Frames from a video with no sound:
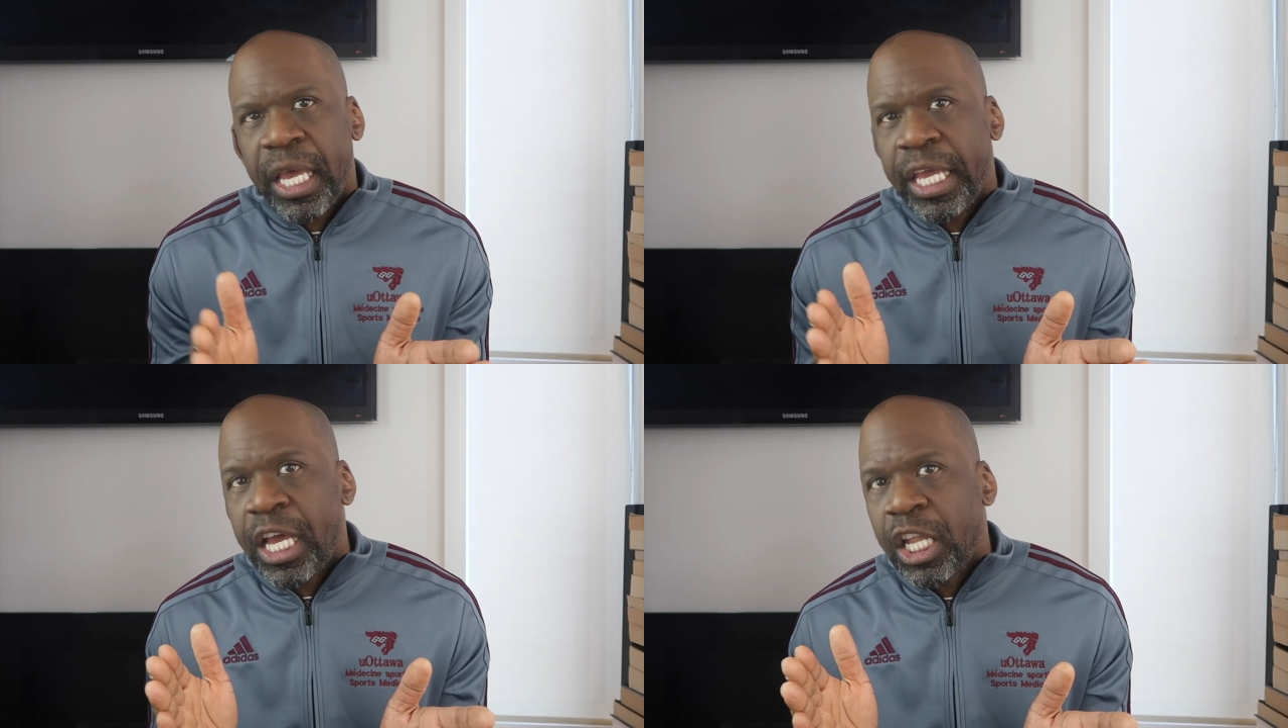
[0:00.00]

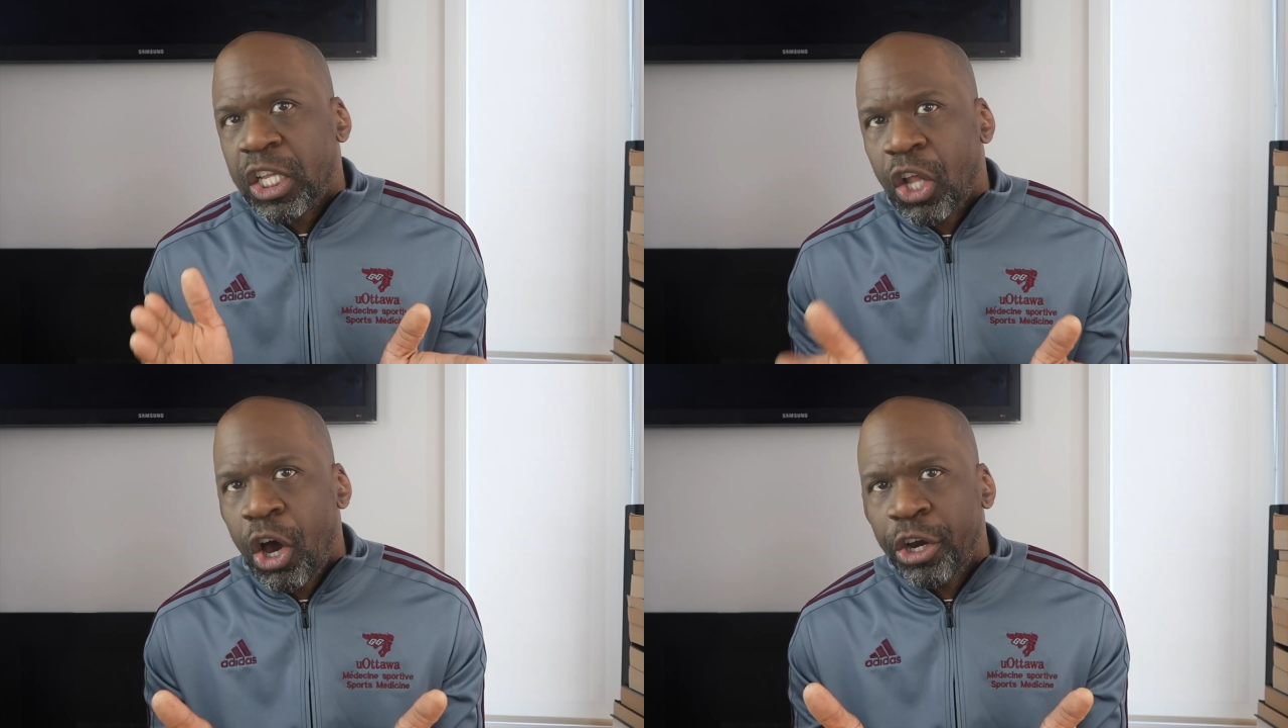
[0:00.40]
a
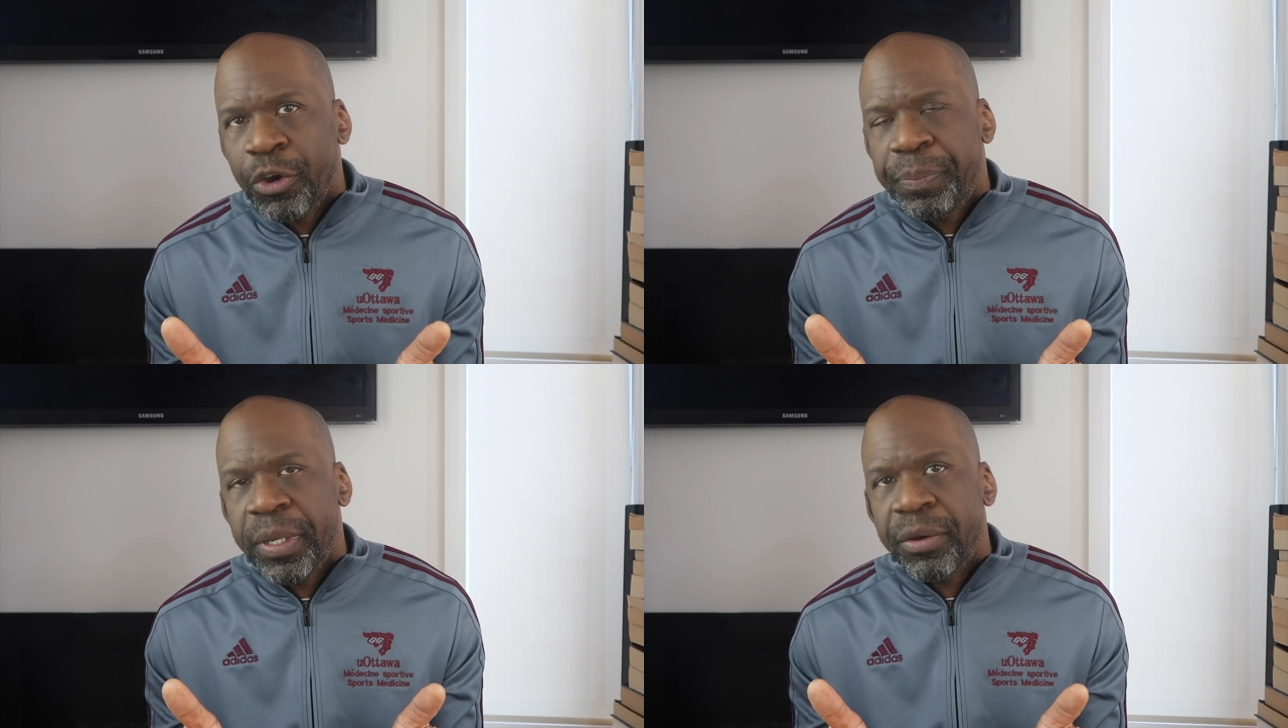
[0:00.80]

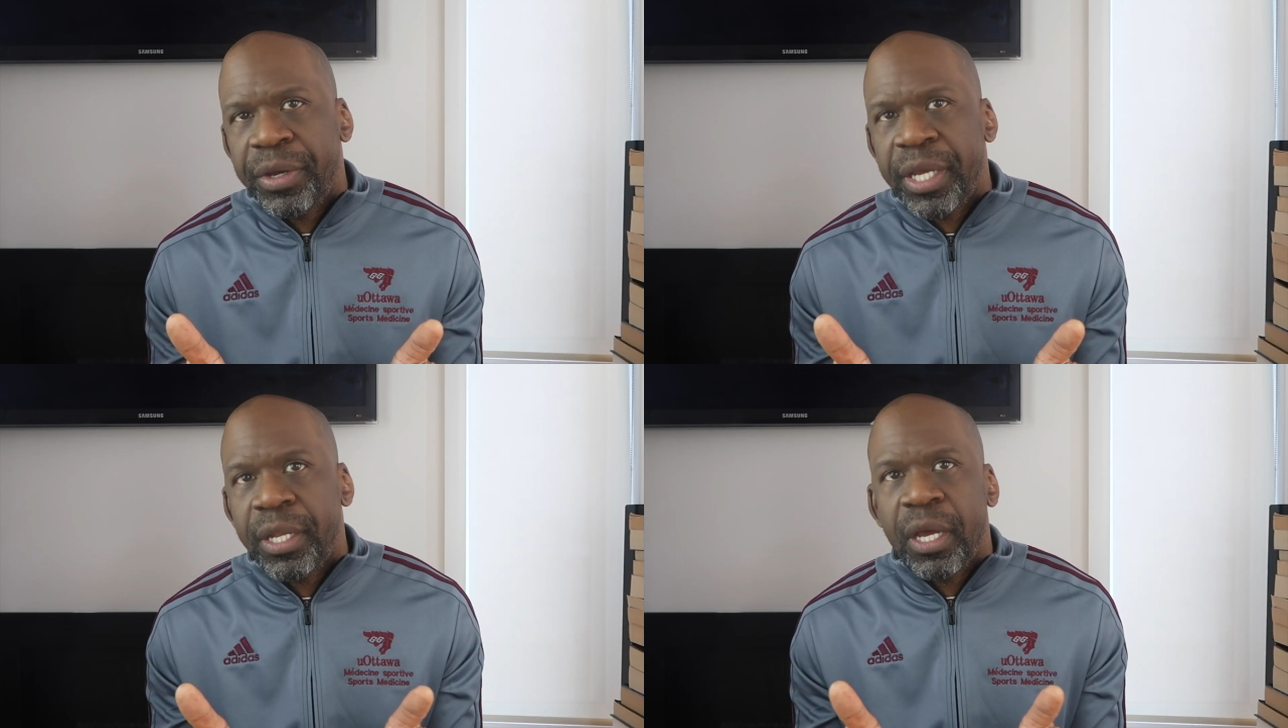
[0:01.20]
longer
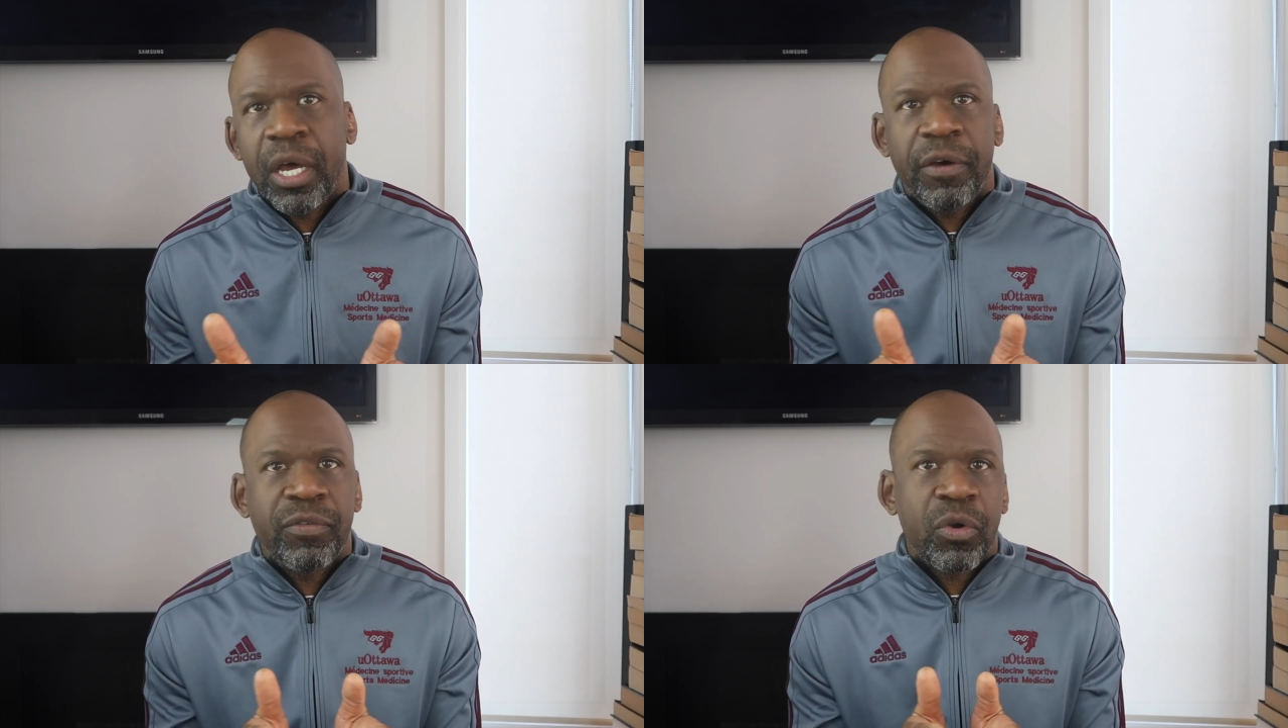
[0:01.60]
period
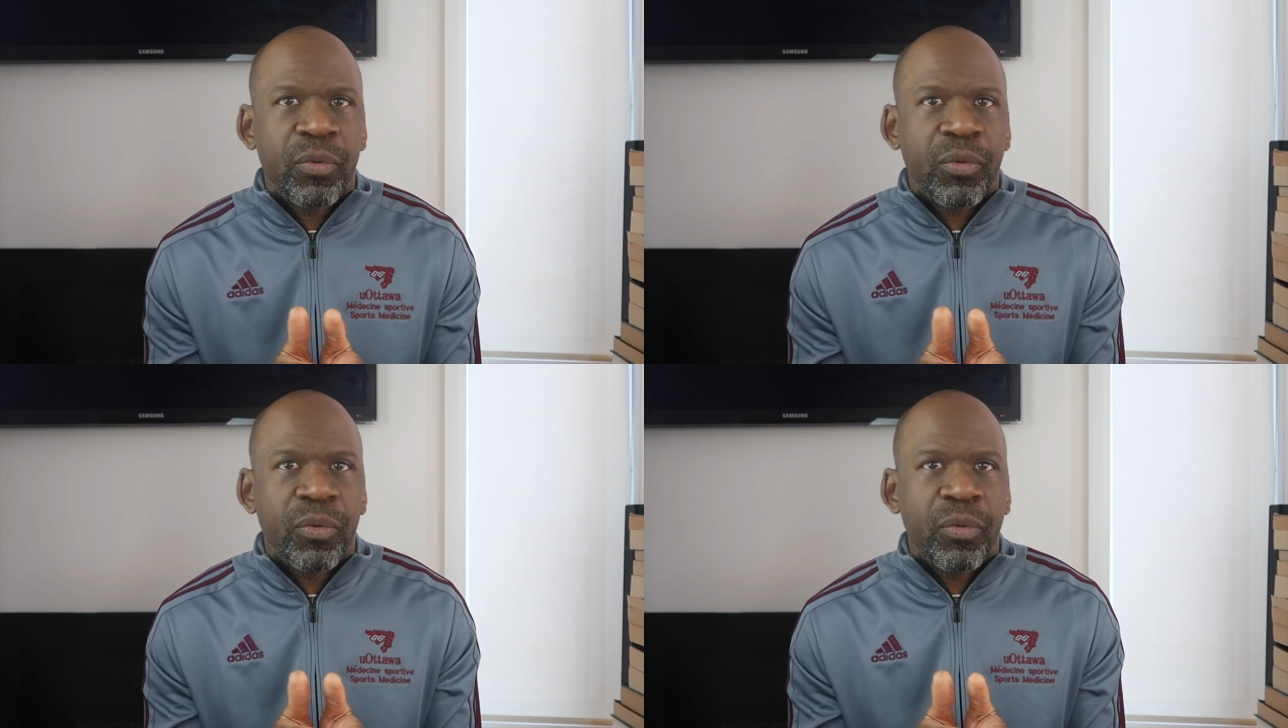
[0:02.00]
of